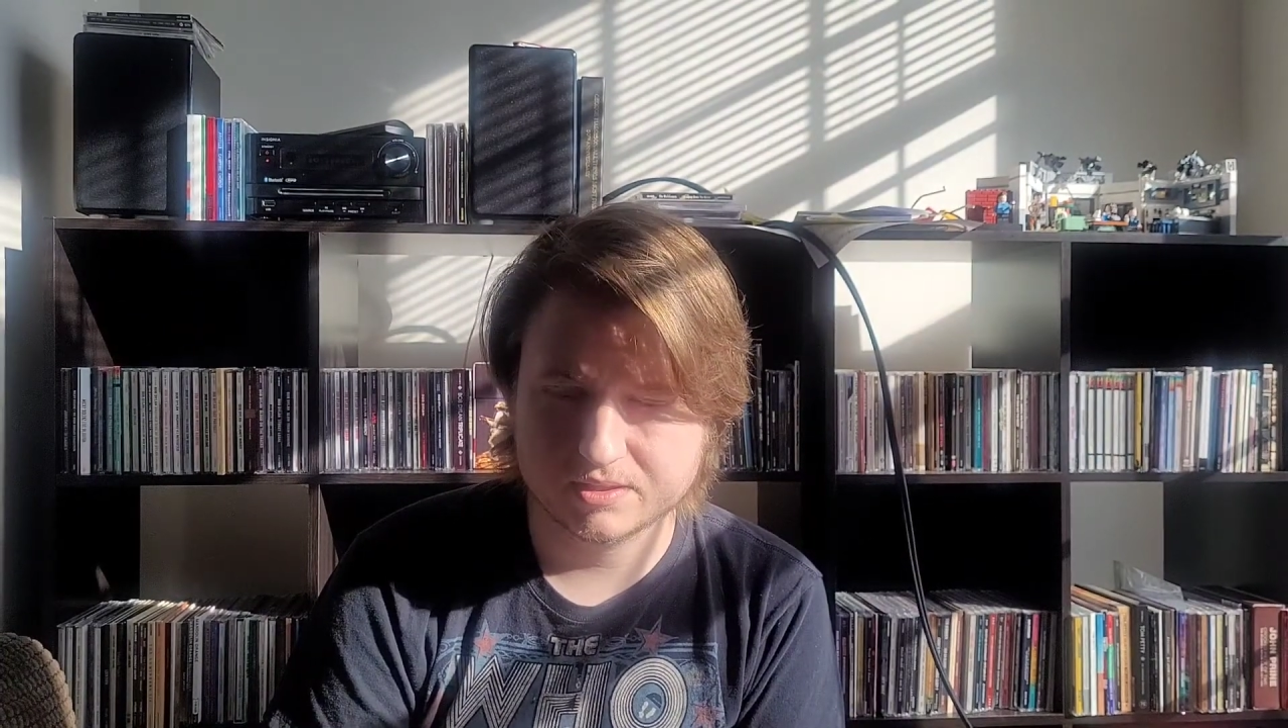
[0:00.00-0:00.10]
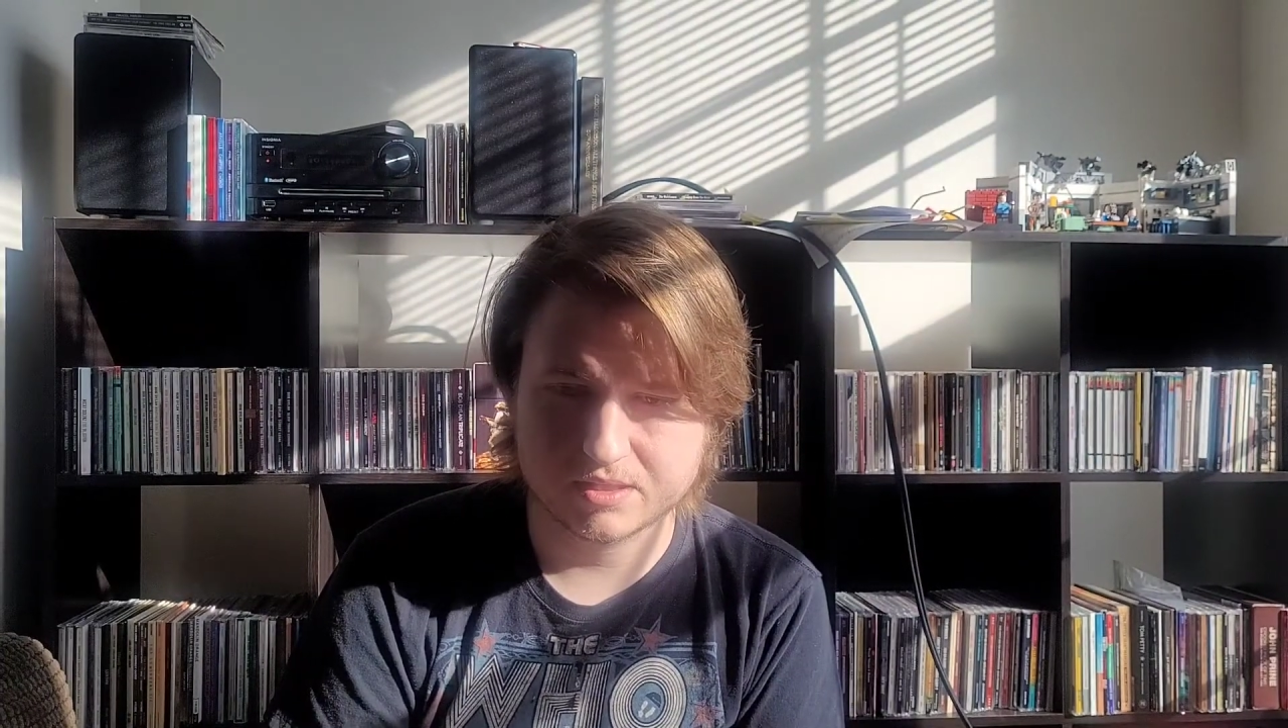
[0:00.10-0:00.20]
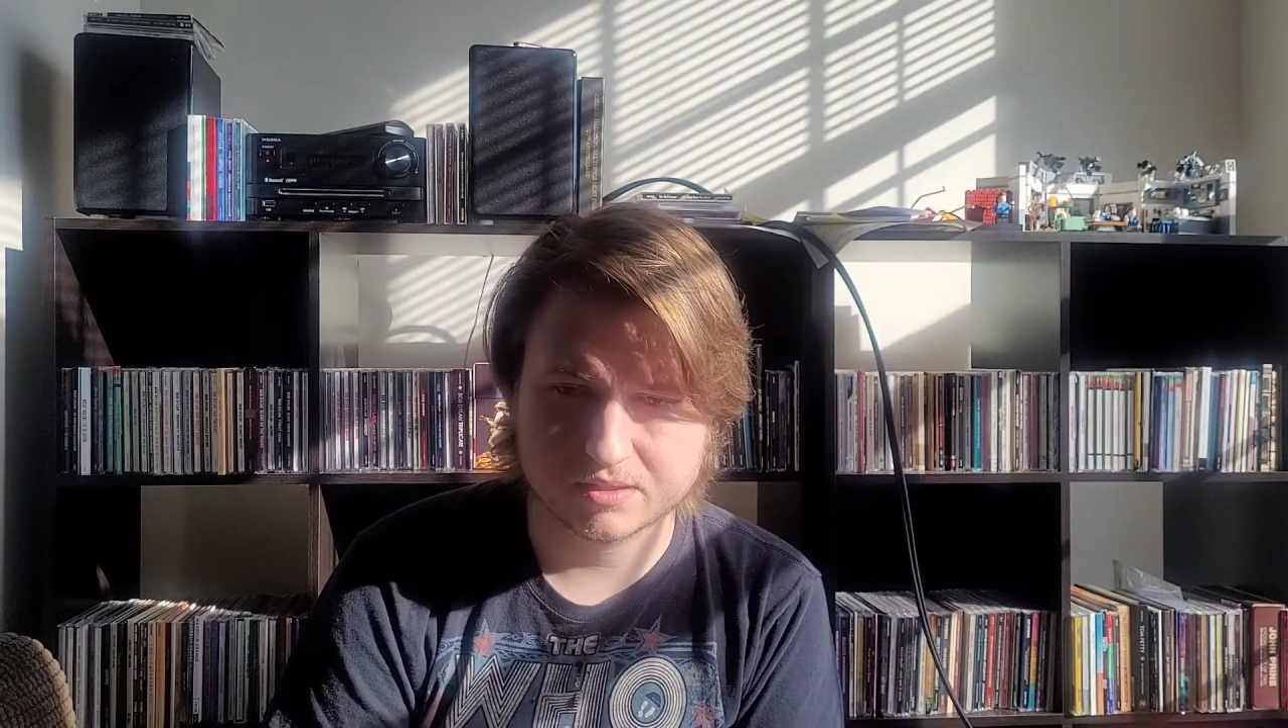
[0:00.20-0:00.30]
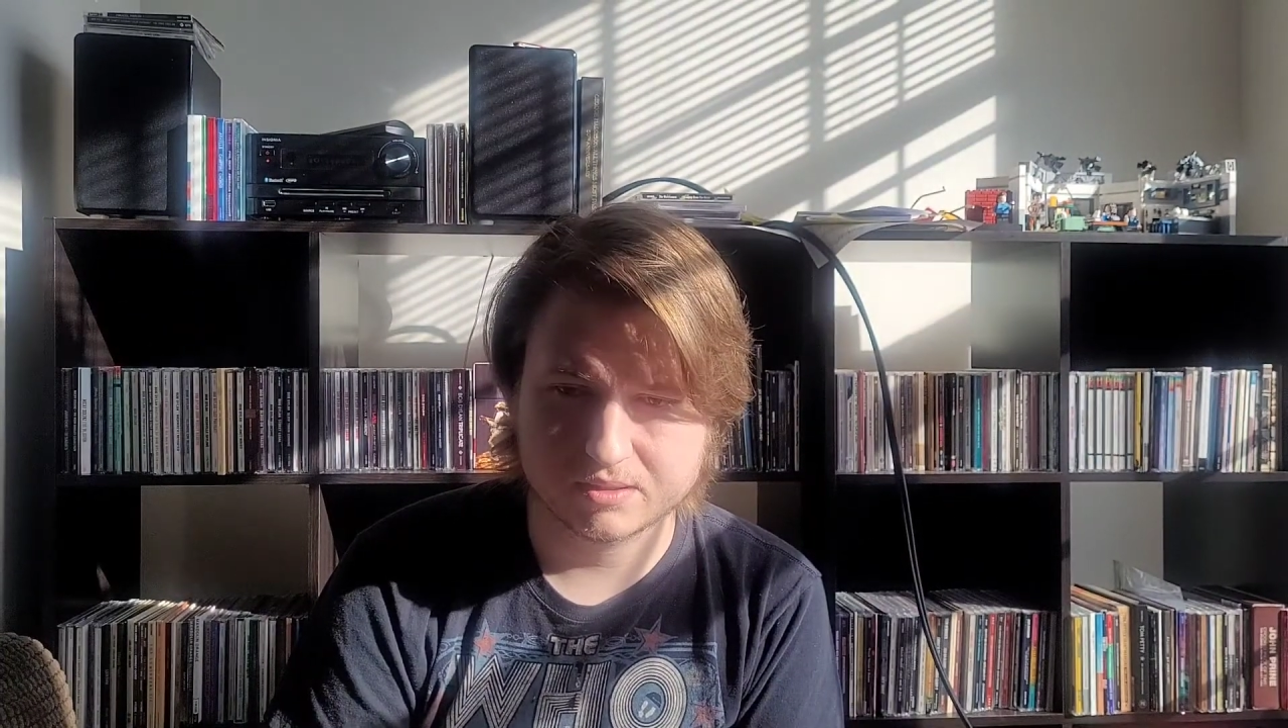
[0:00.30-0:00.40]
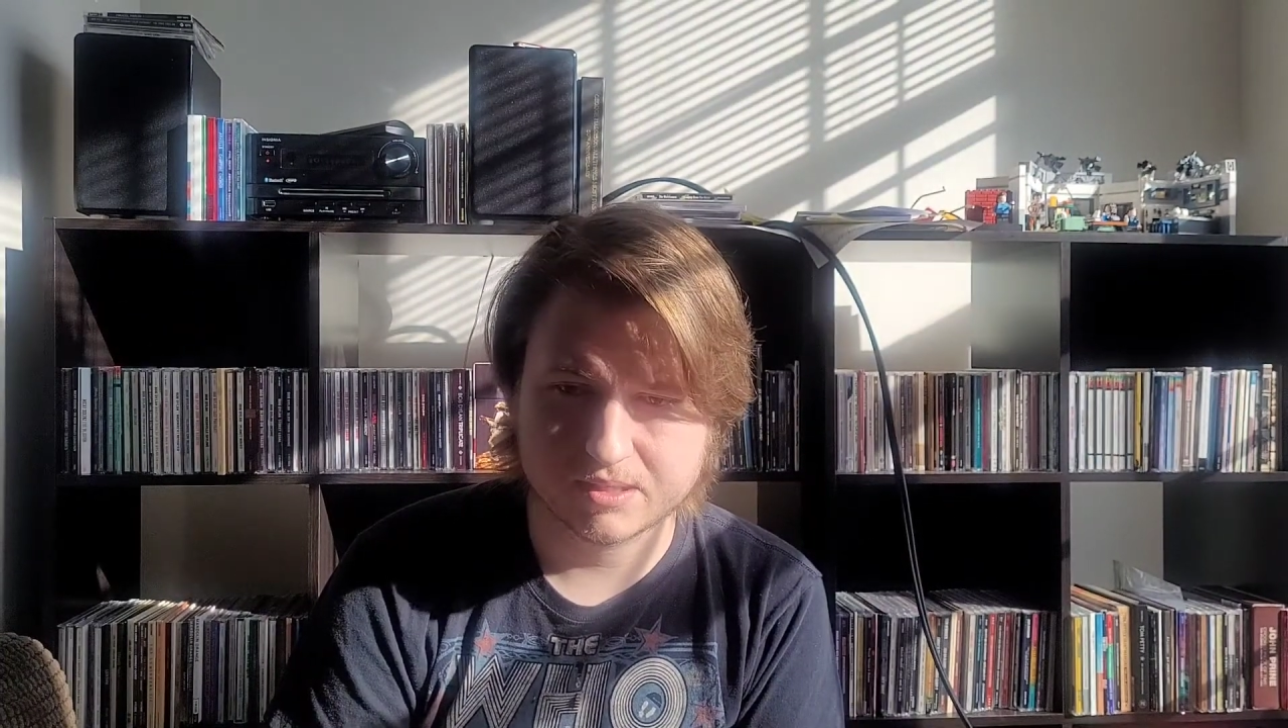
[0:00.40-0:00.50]

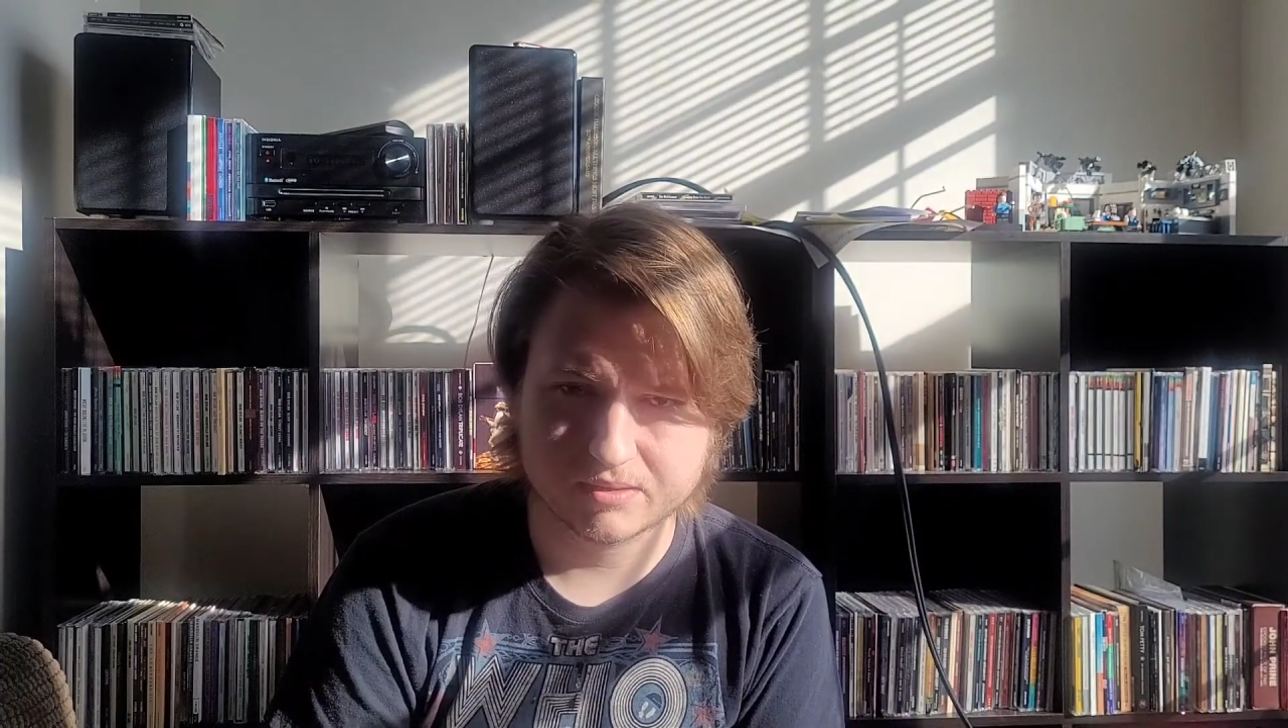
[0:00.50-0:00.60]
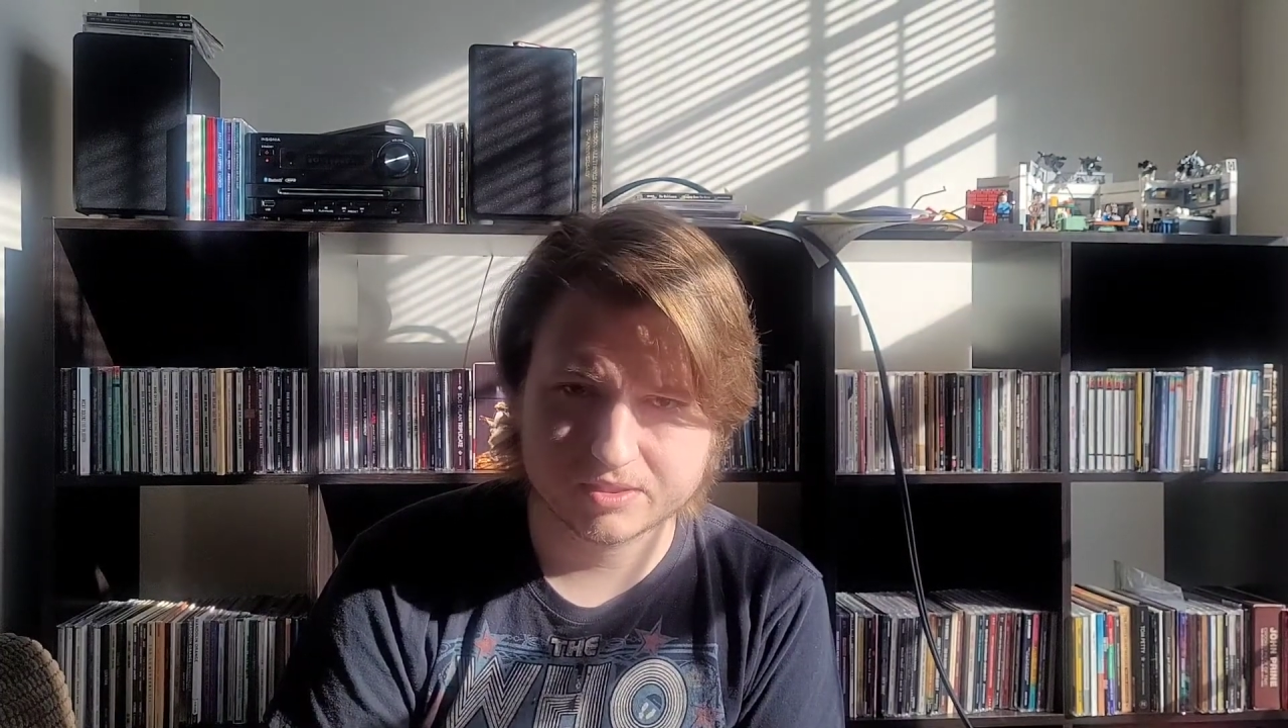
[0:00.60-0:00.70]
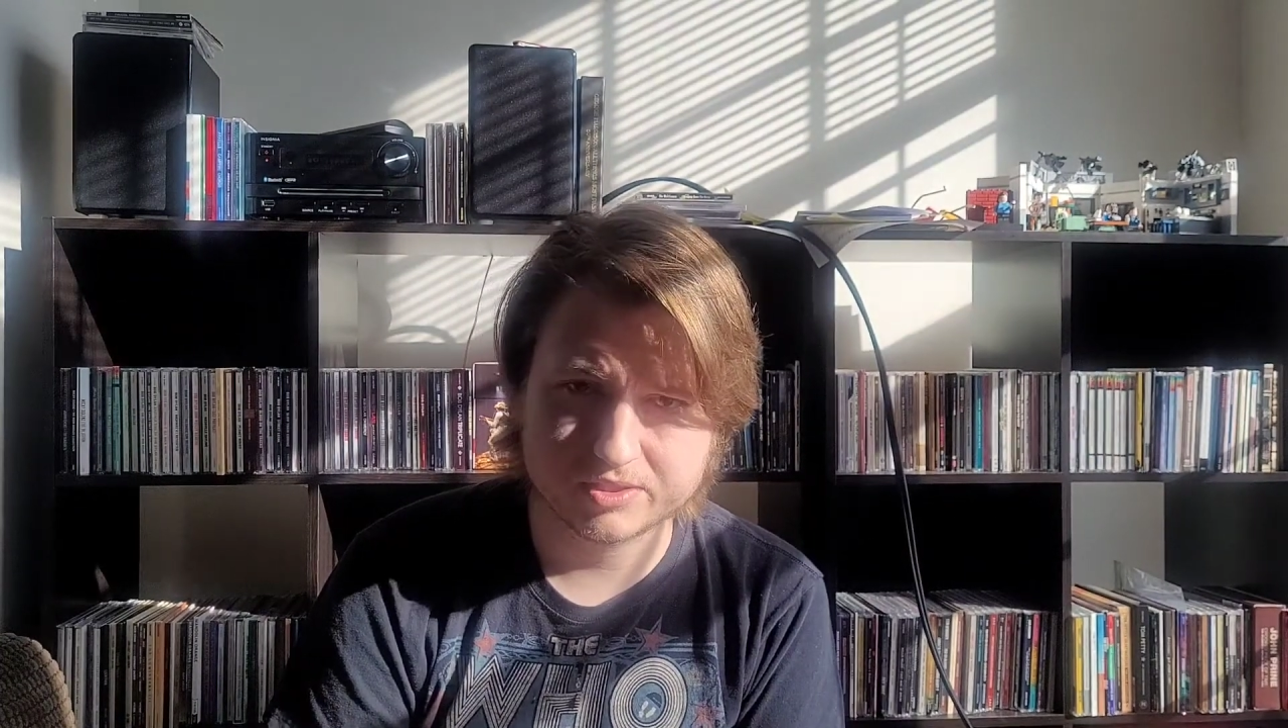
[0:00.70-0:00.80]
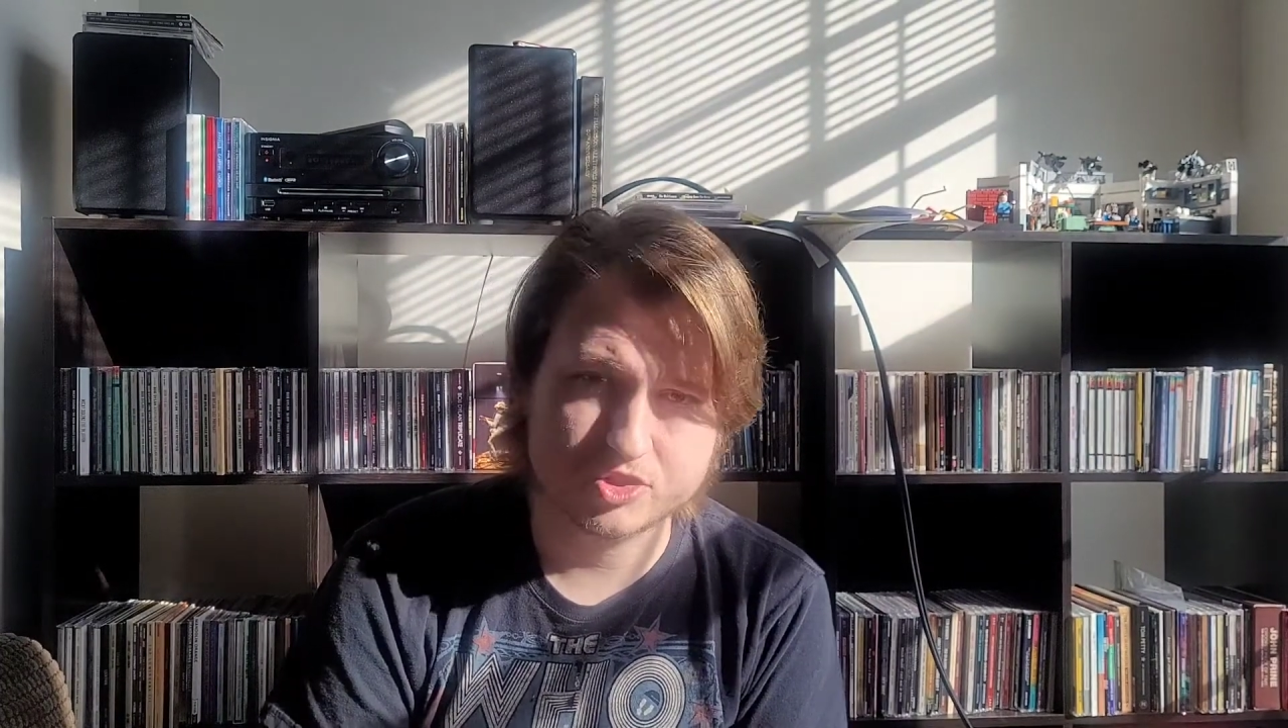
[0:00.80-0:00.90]
talking about